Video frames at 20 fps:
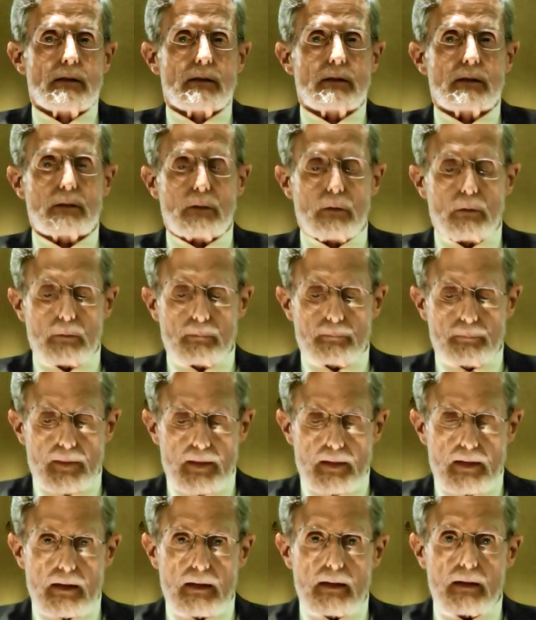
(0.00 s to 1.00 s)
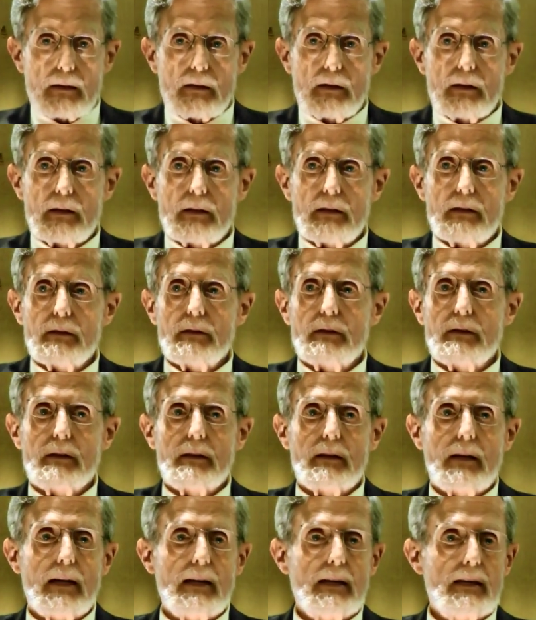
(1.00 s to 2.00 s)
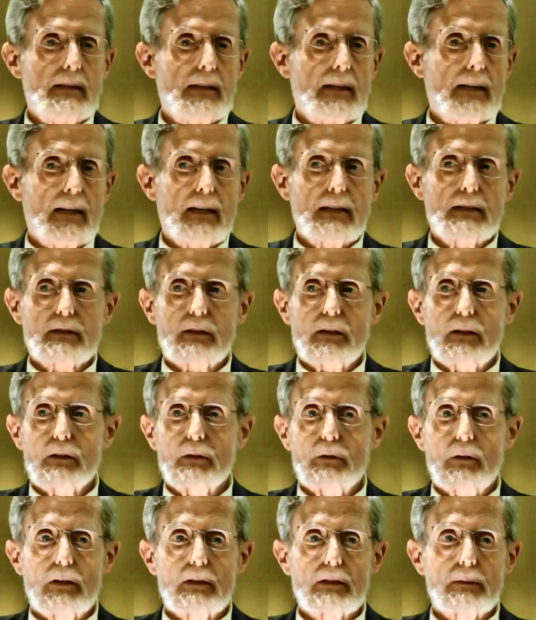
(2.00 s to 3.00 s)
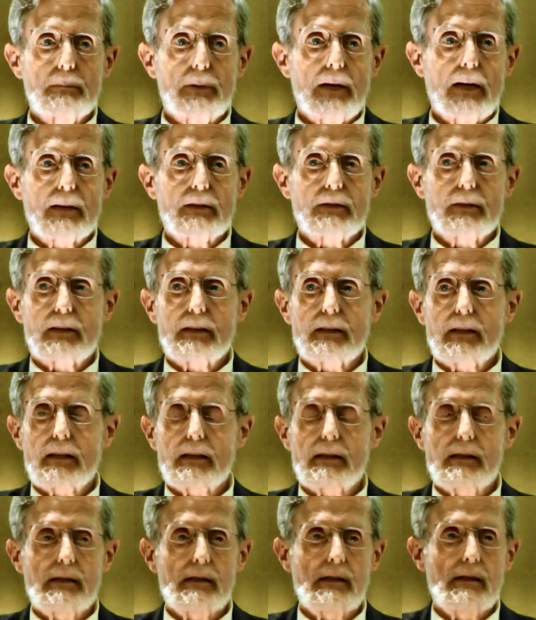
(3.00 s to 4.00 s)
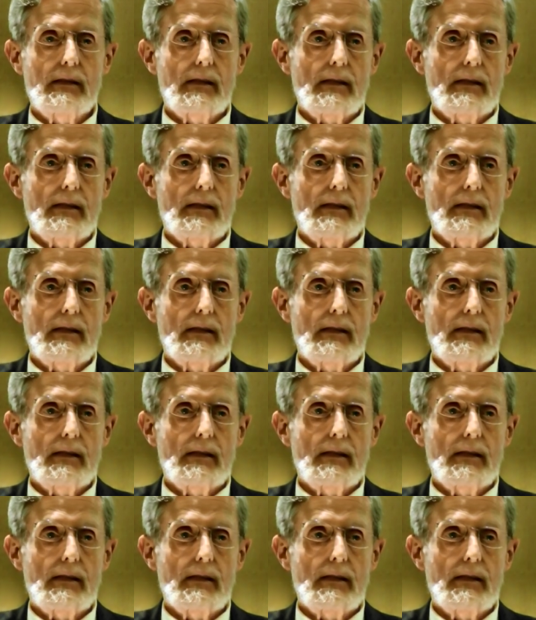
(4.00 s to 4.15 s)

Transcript: So, uh, anything else, or I'll go on to Patrick then.